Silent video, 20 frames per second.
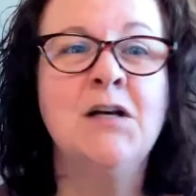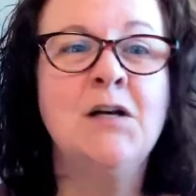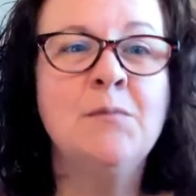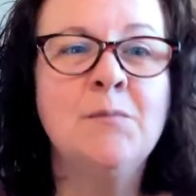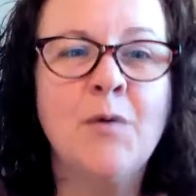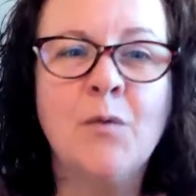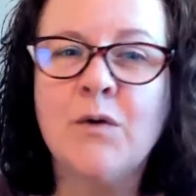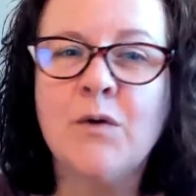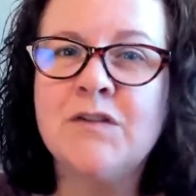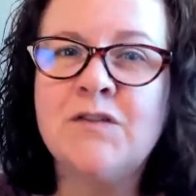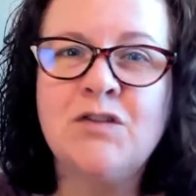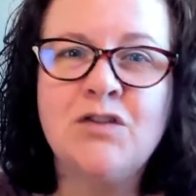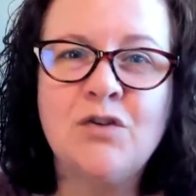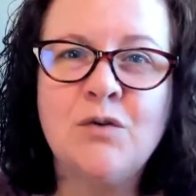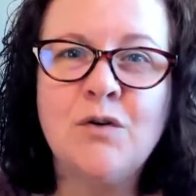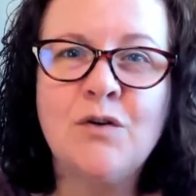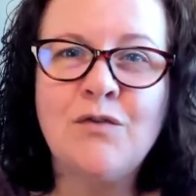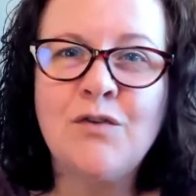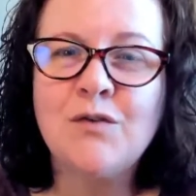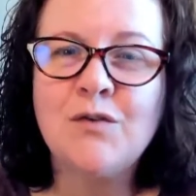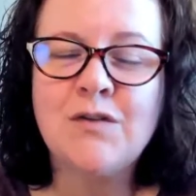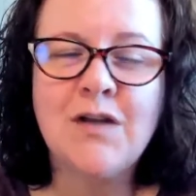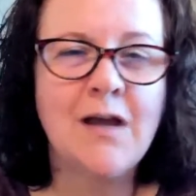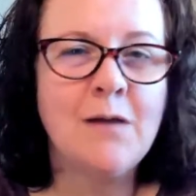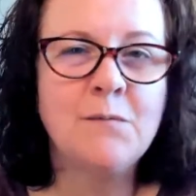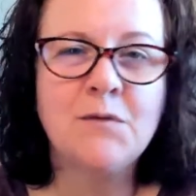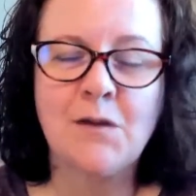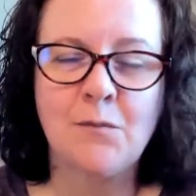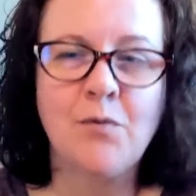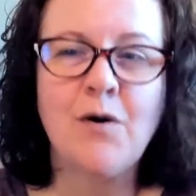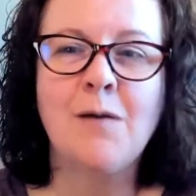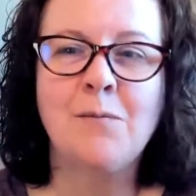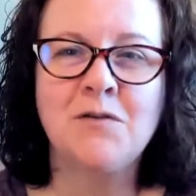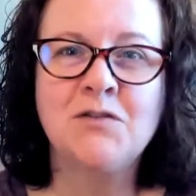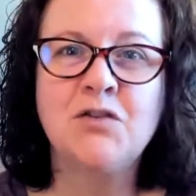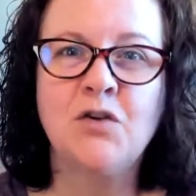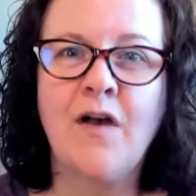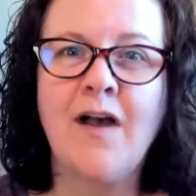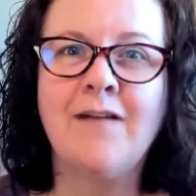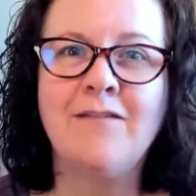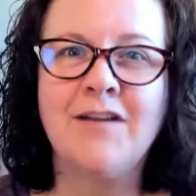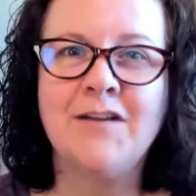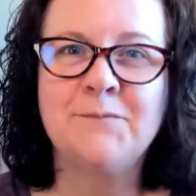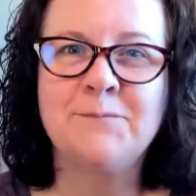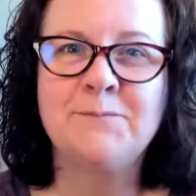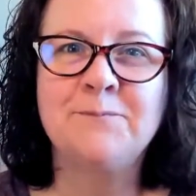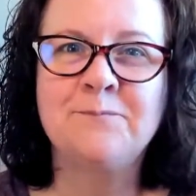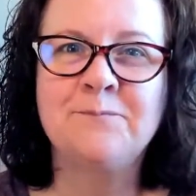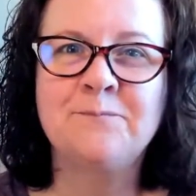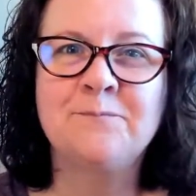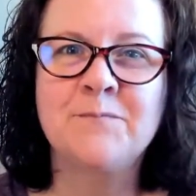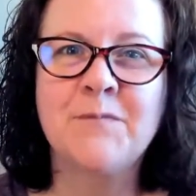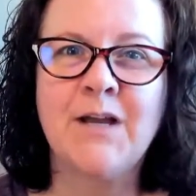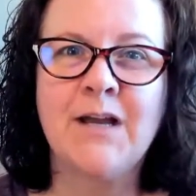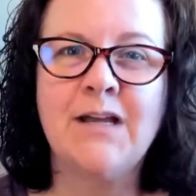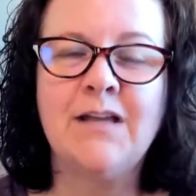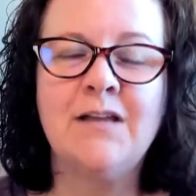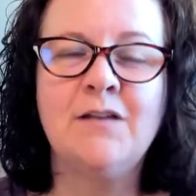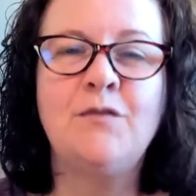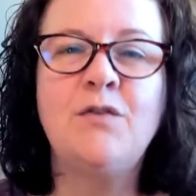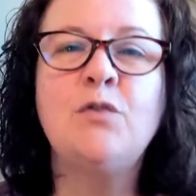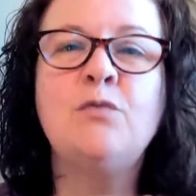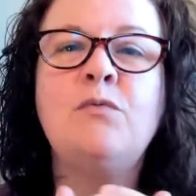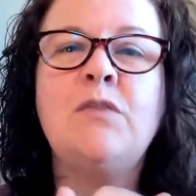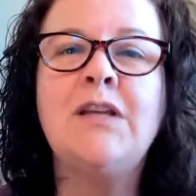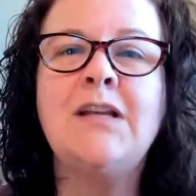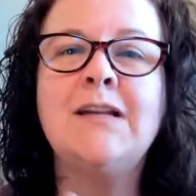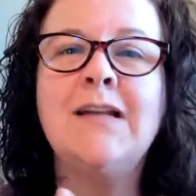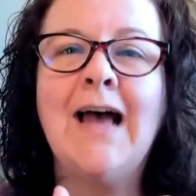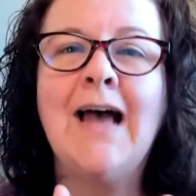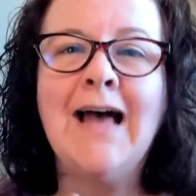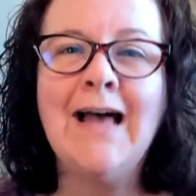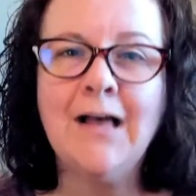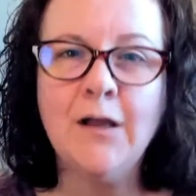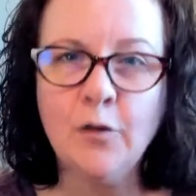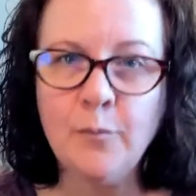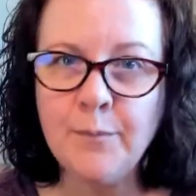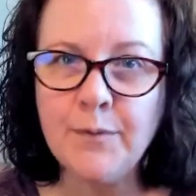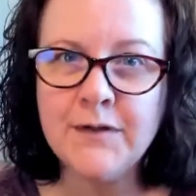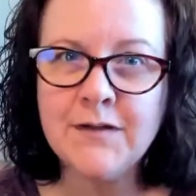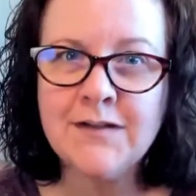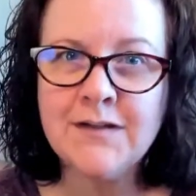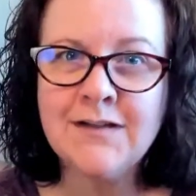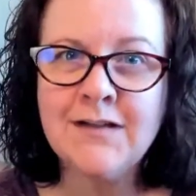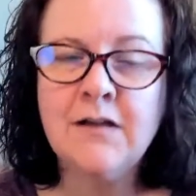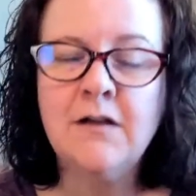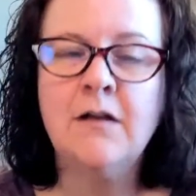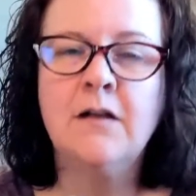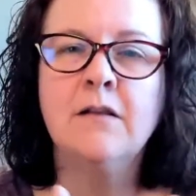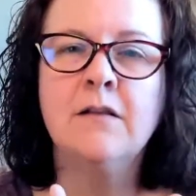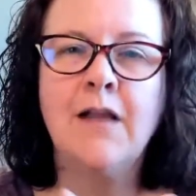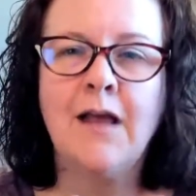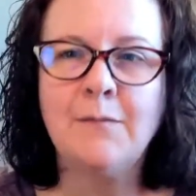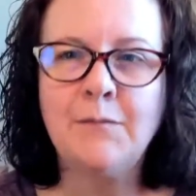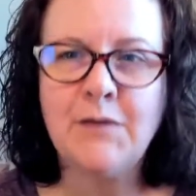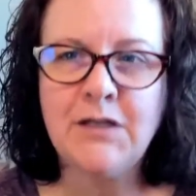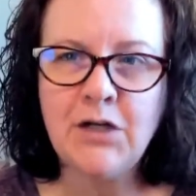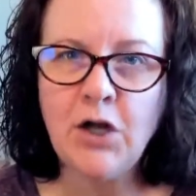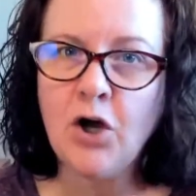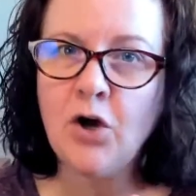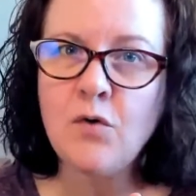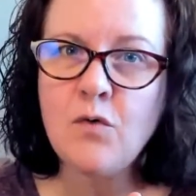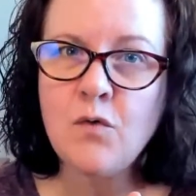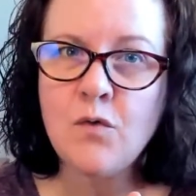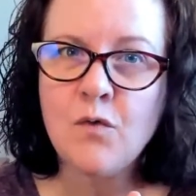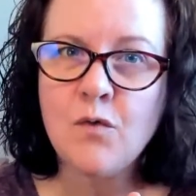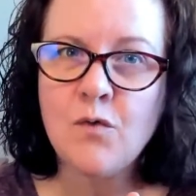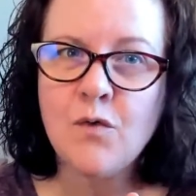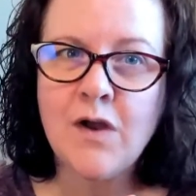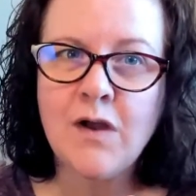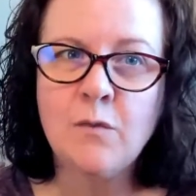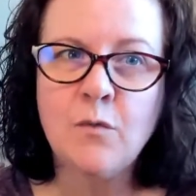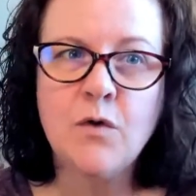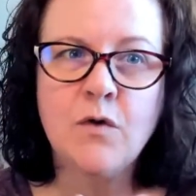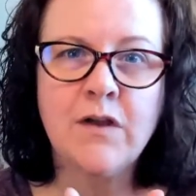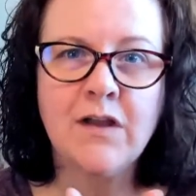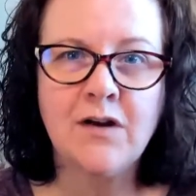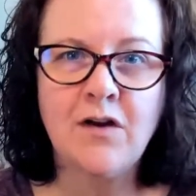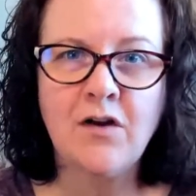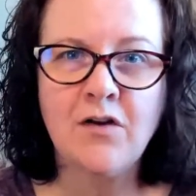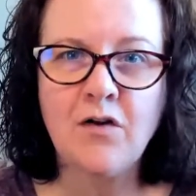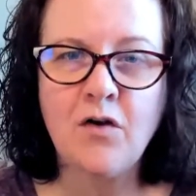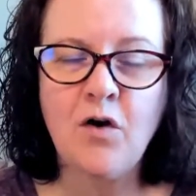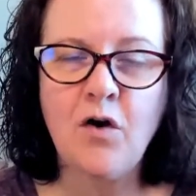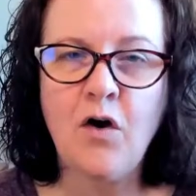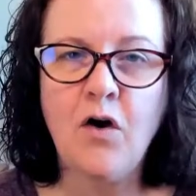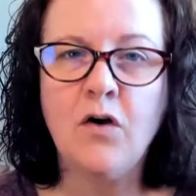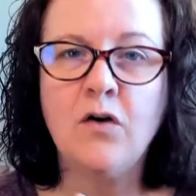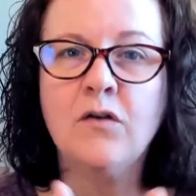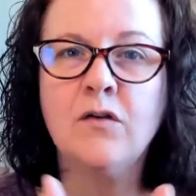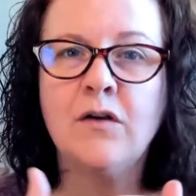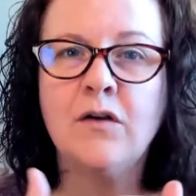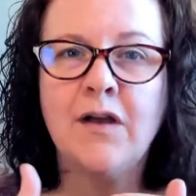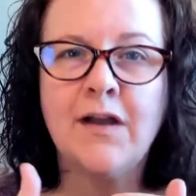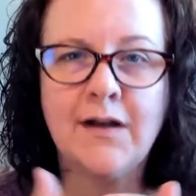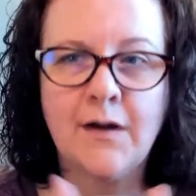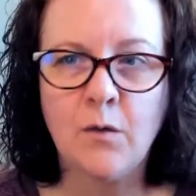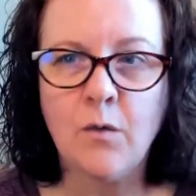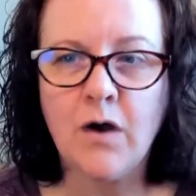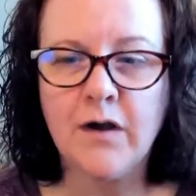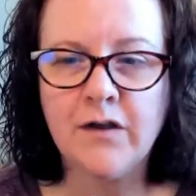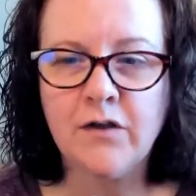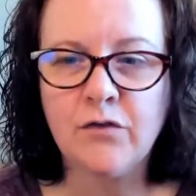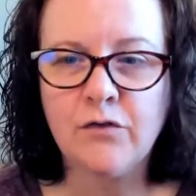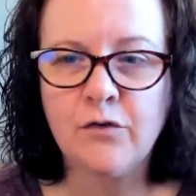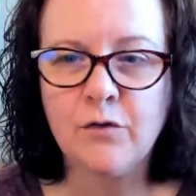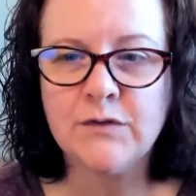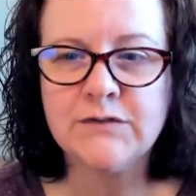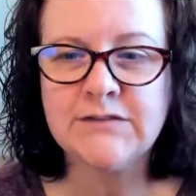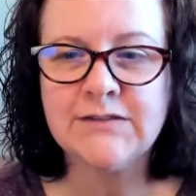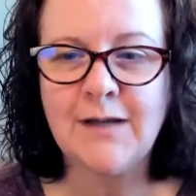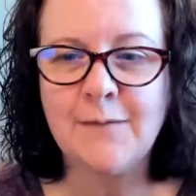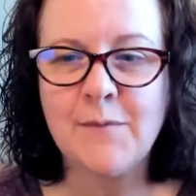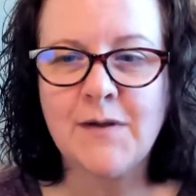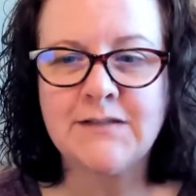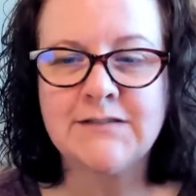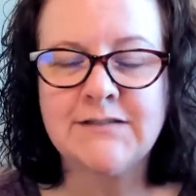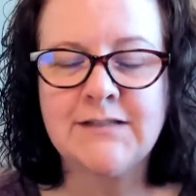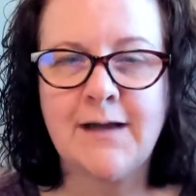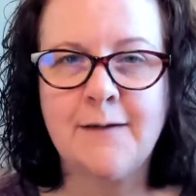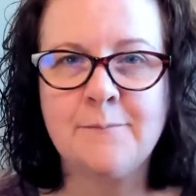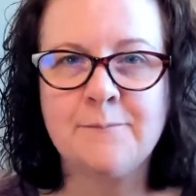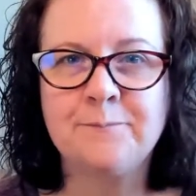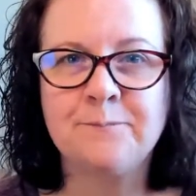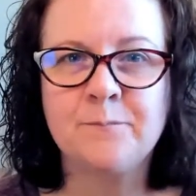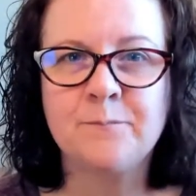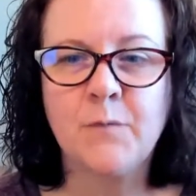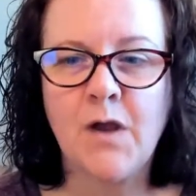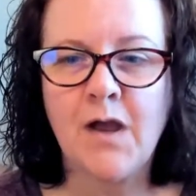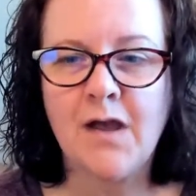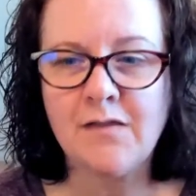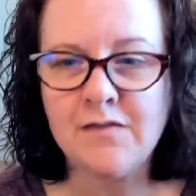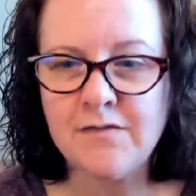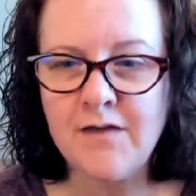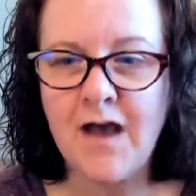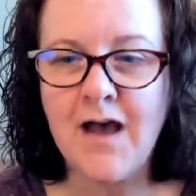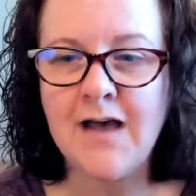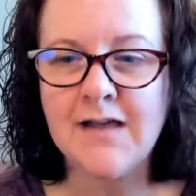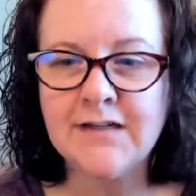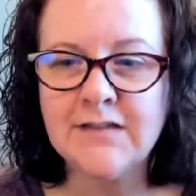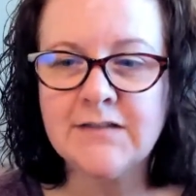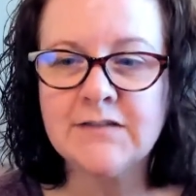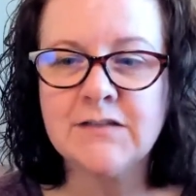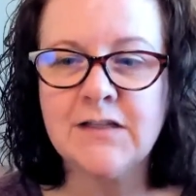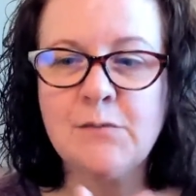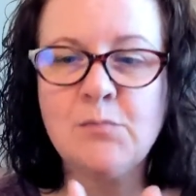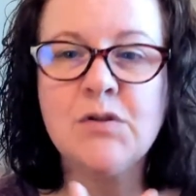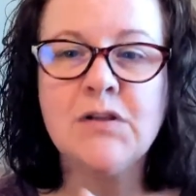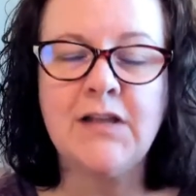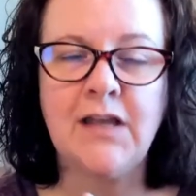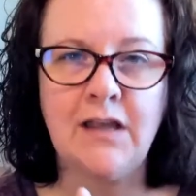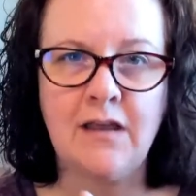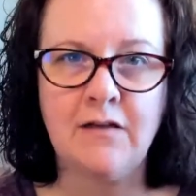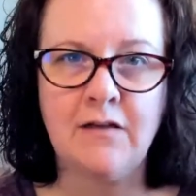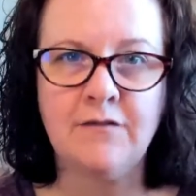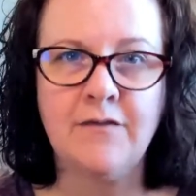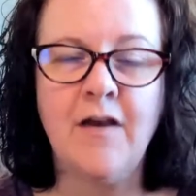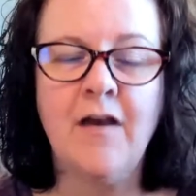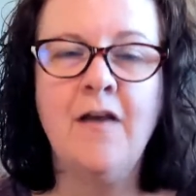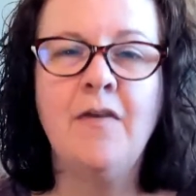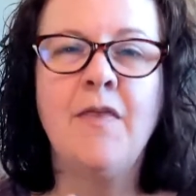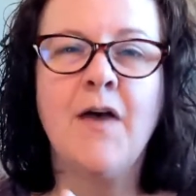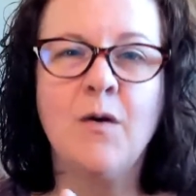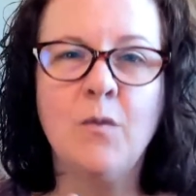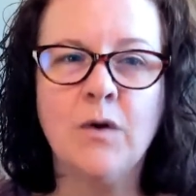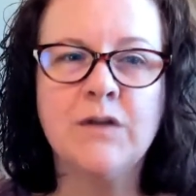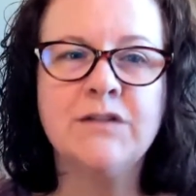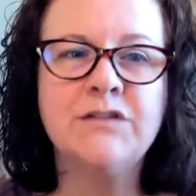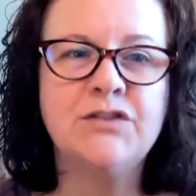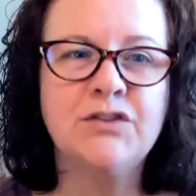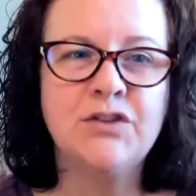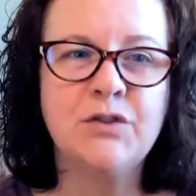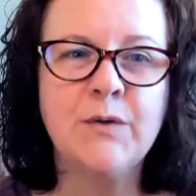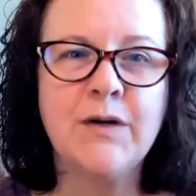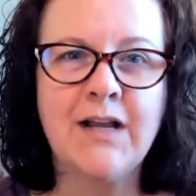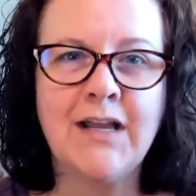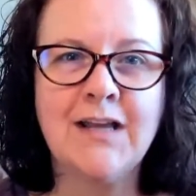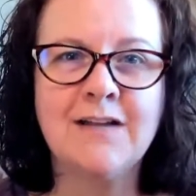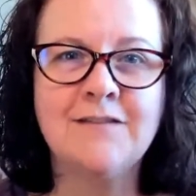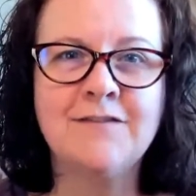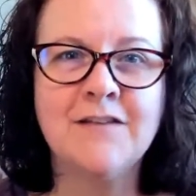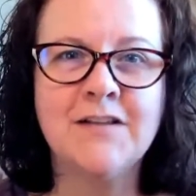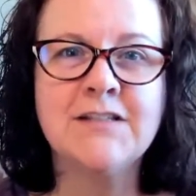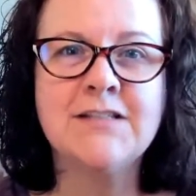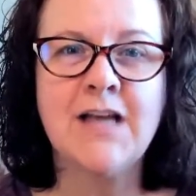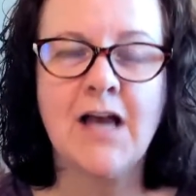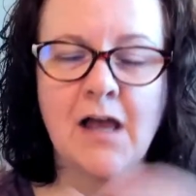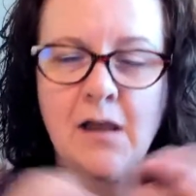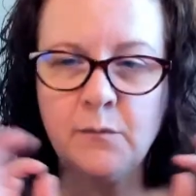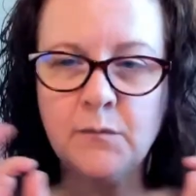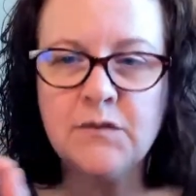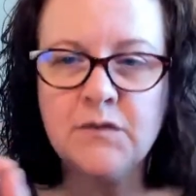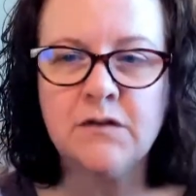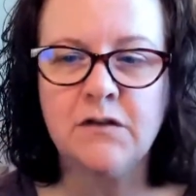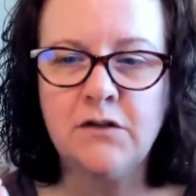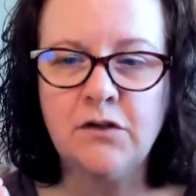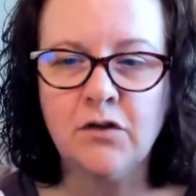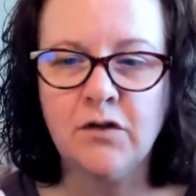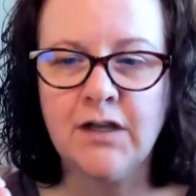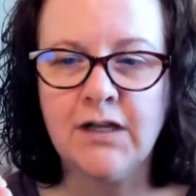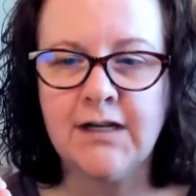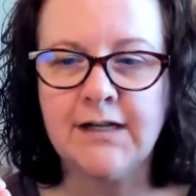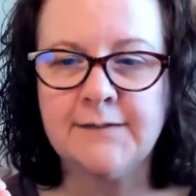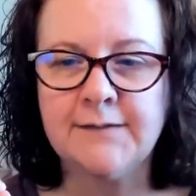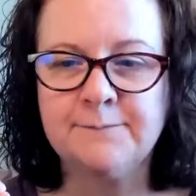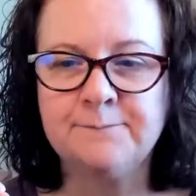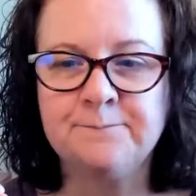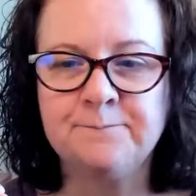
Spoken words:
but once you do it a few times, I promise you'll have it. Okay. If you need help, let me know and we'll get on a call and I'll walk you through it step by step. I honestly believe that once you do it a handful of times, you'll get it.